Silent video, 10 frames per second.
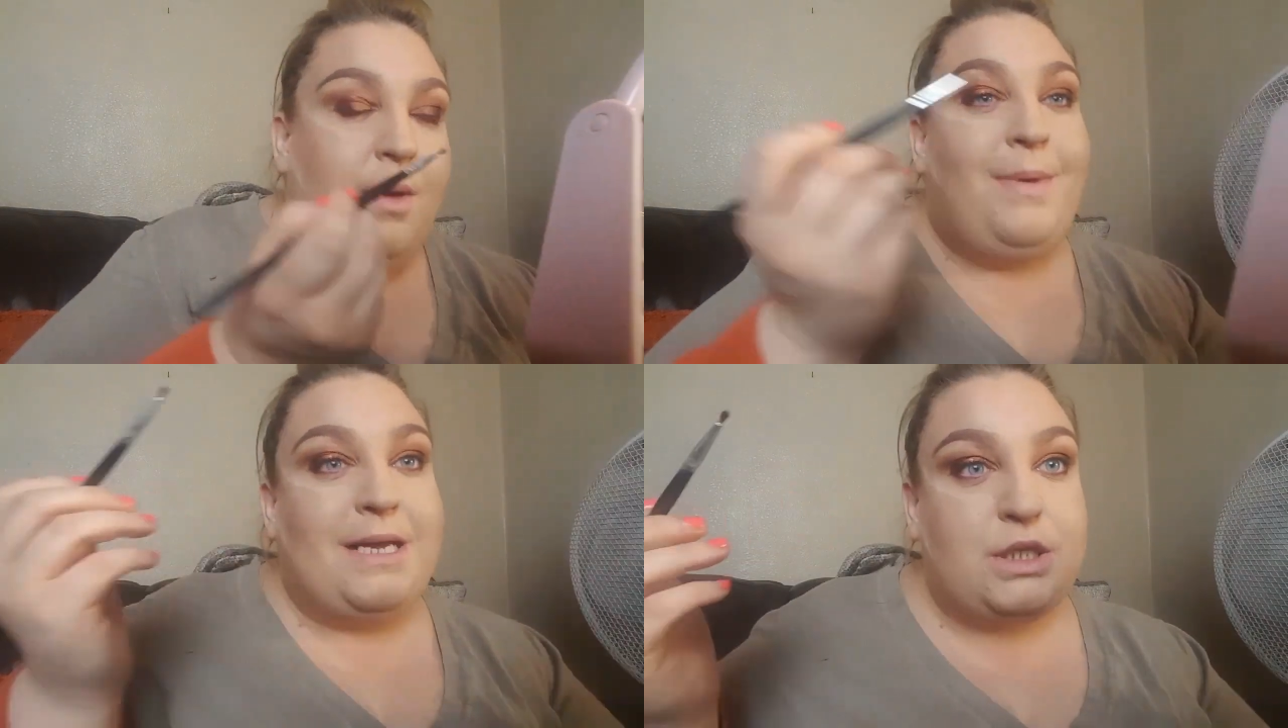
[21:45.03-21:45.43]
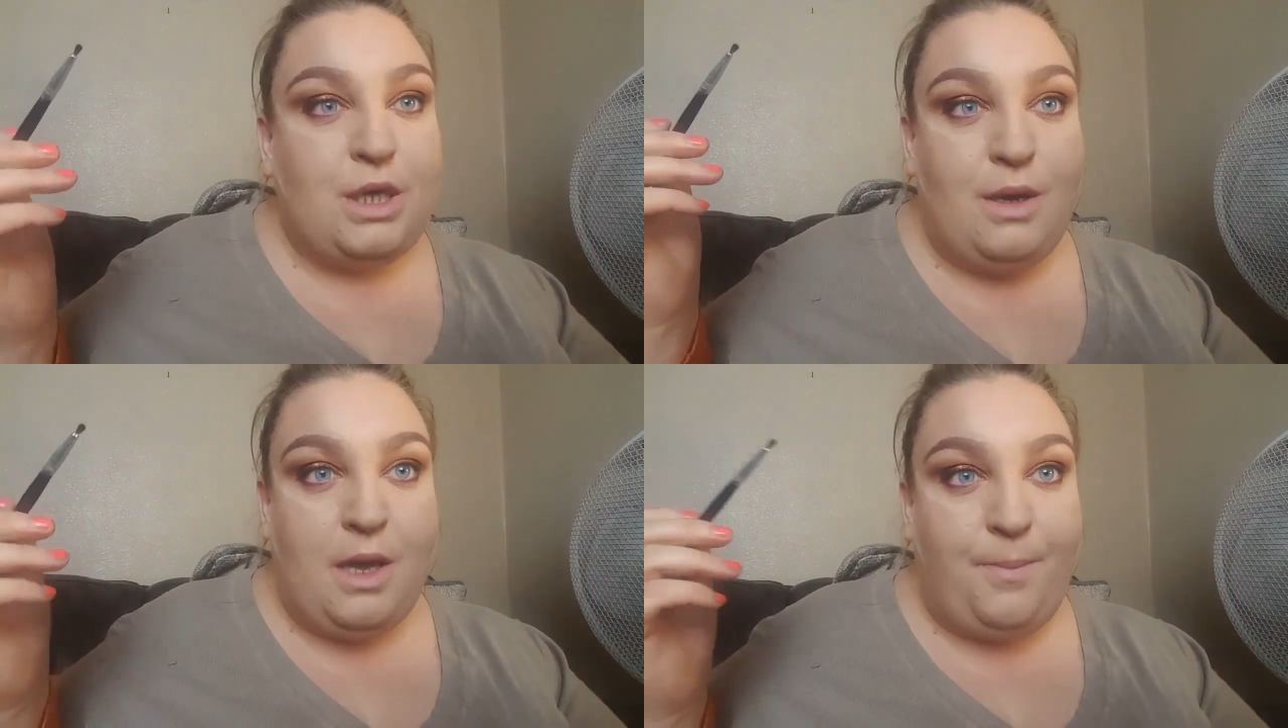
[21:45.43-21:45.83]
Make
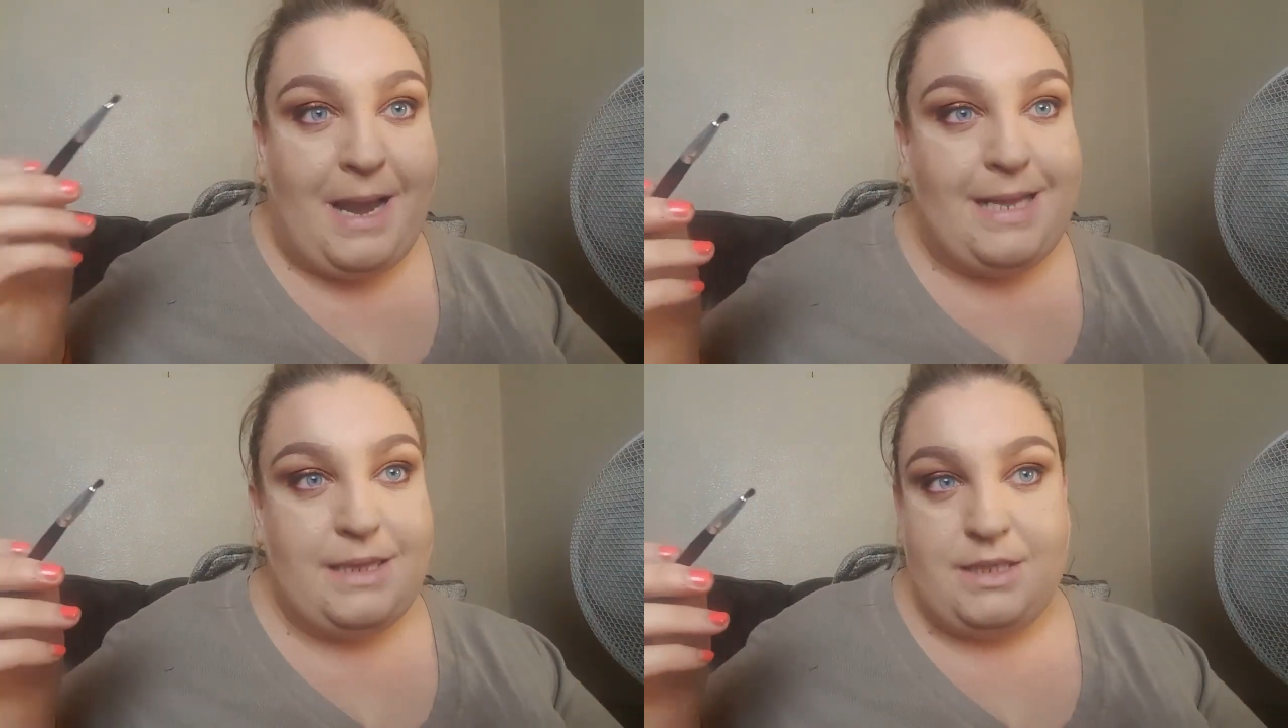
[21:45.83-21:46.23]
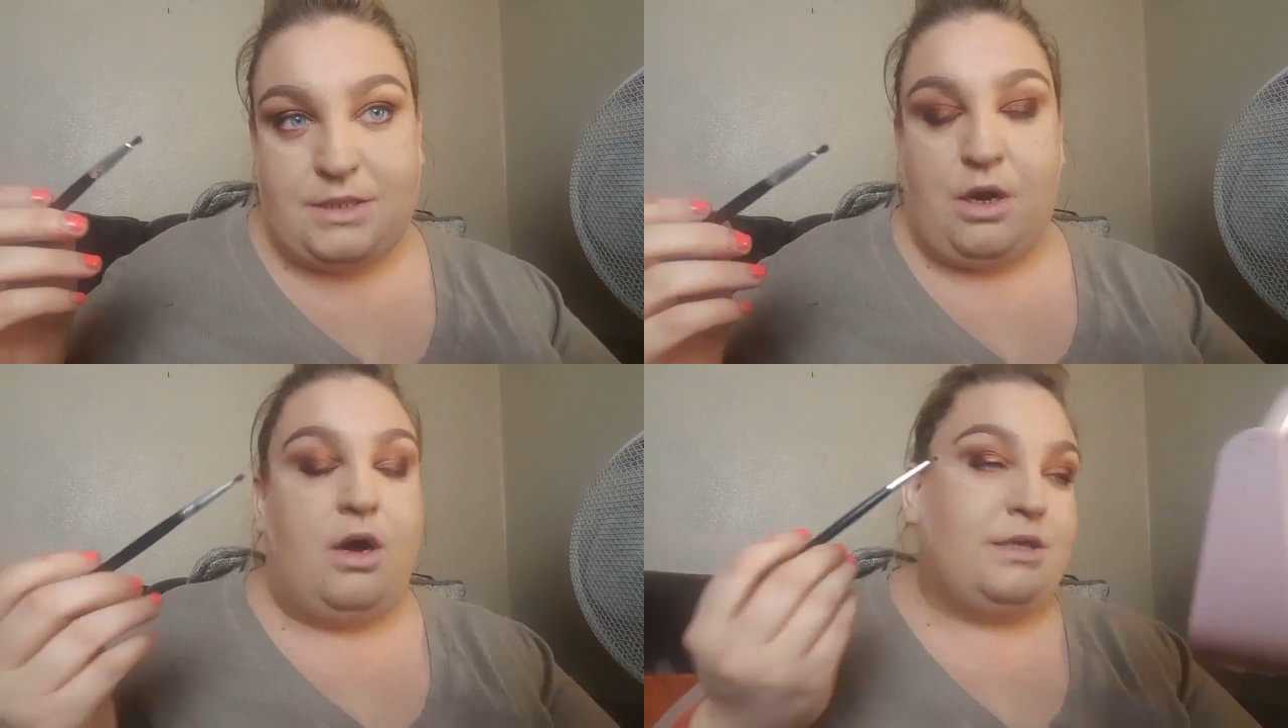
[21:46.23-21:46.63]
sure you blend
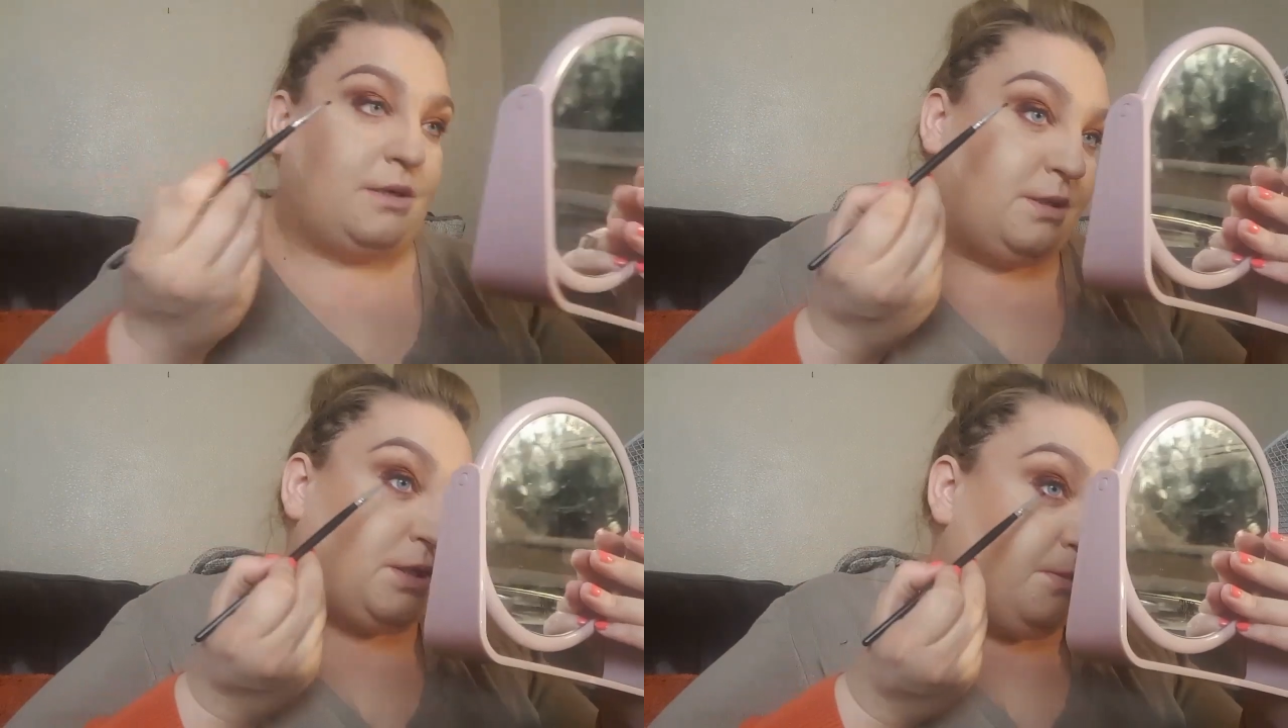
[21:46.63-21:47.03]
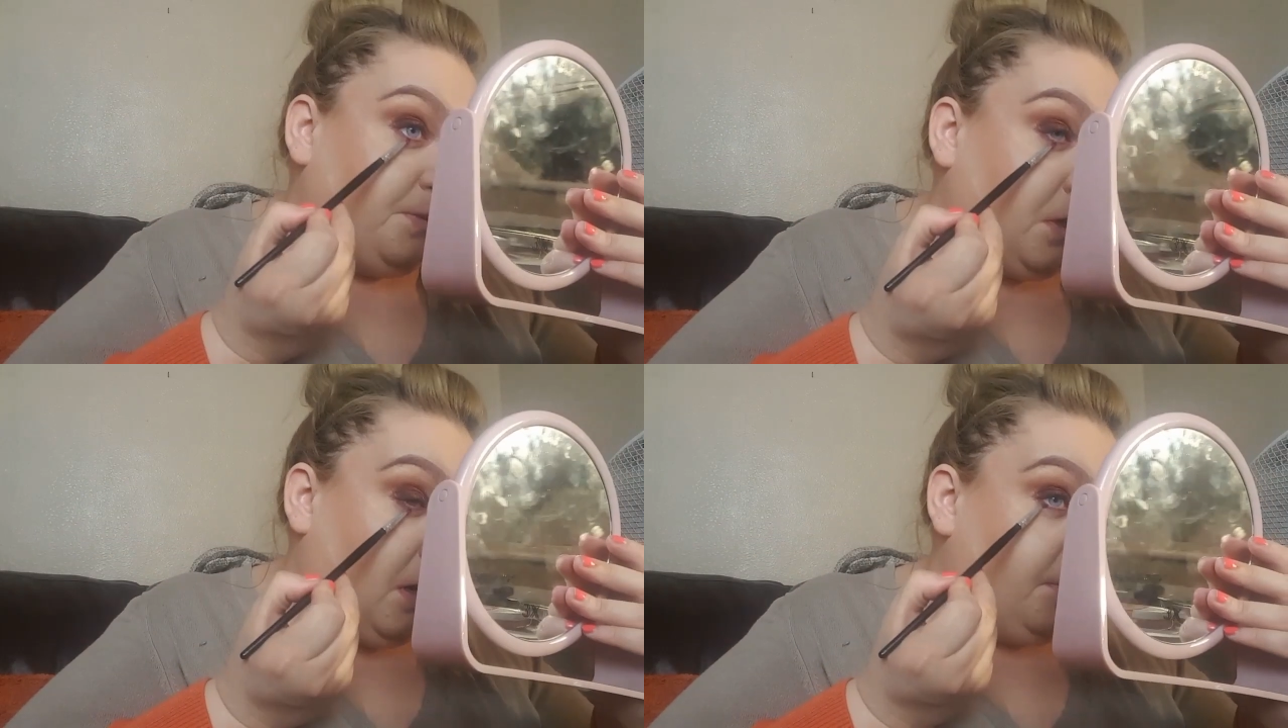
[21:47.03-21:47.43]
this, guys, because
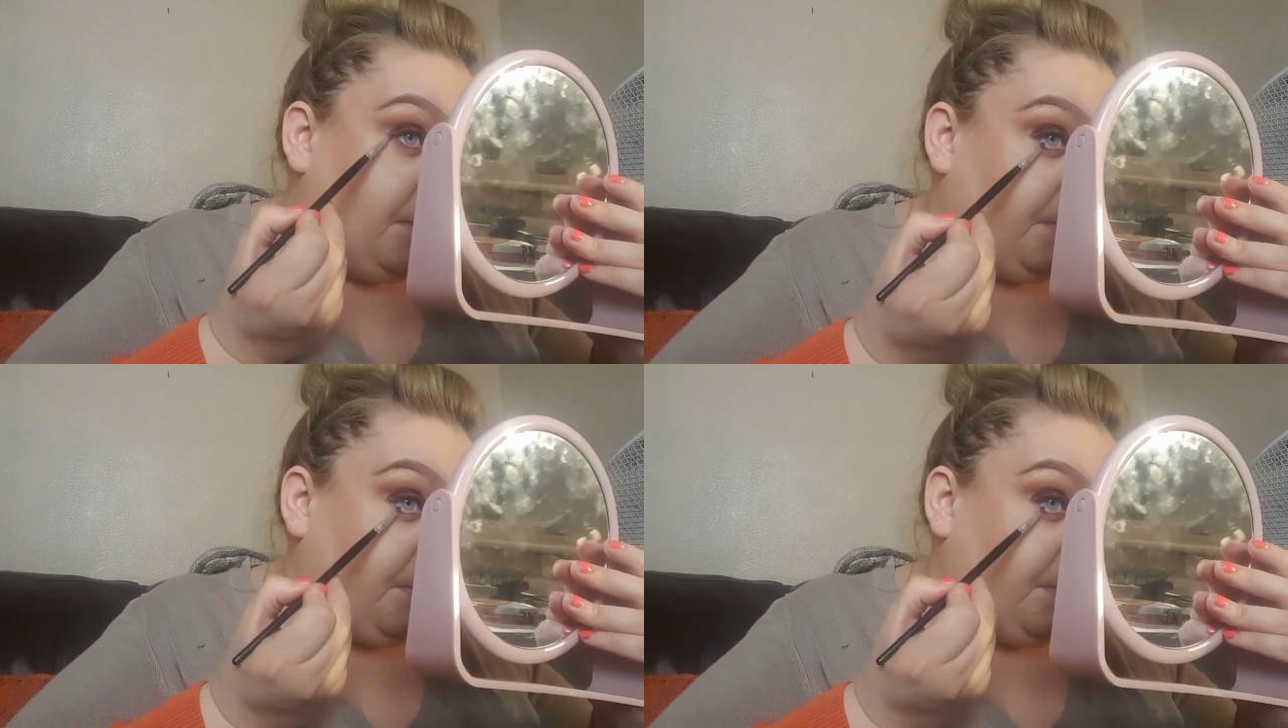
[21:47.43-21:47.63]
sometimes